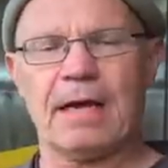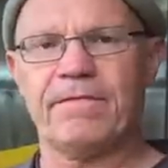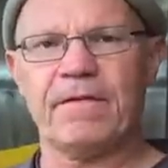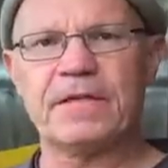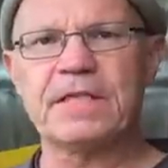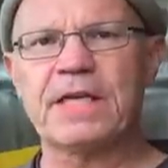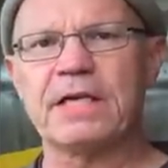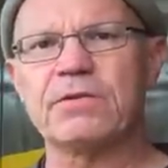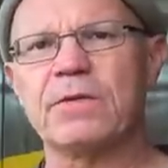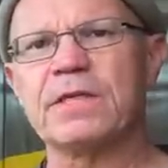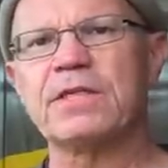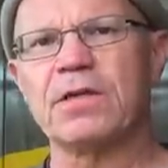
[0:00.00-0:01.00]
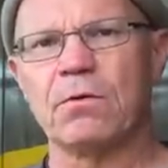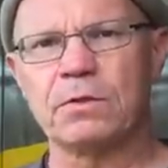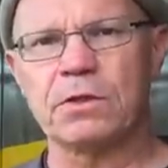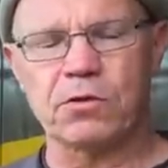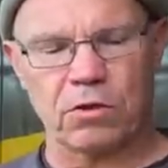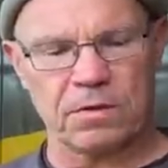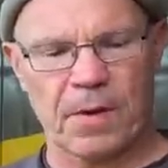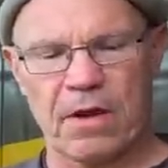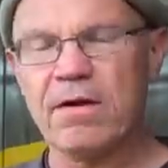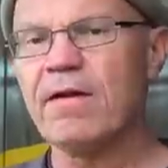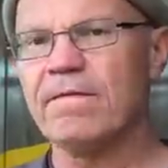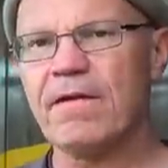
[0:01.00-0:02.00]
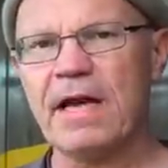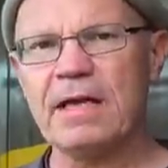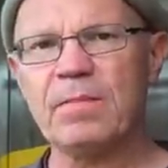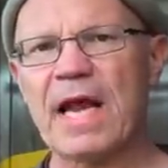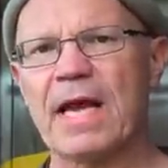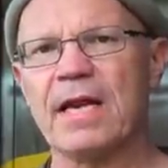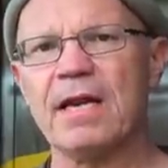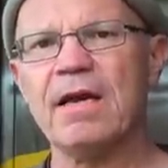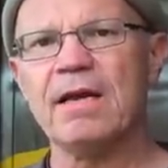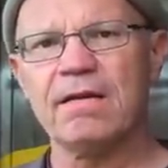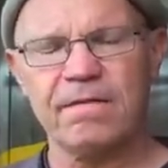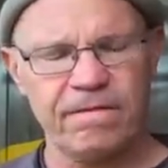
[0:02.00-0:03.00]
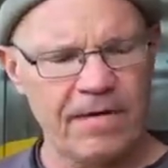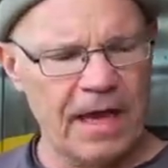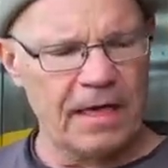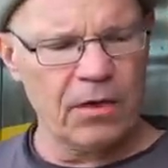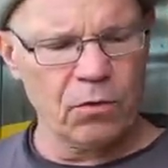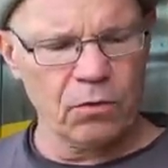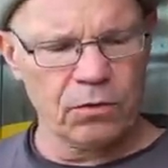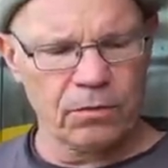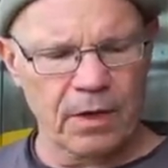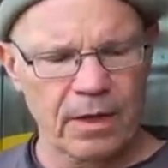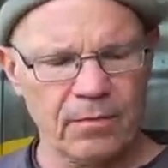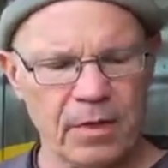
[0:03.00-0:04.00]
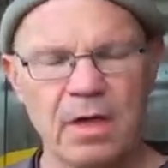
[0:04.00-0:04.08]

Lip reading: a 15th century soldier's crossbow, fairly plain, fairly ordinary.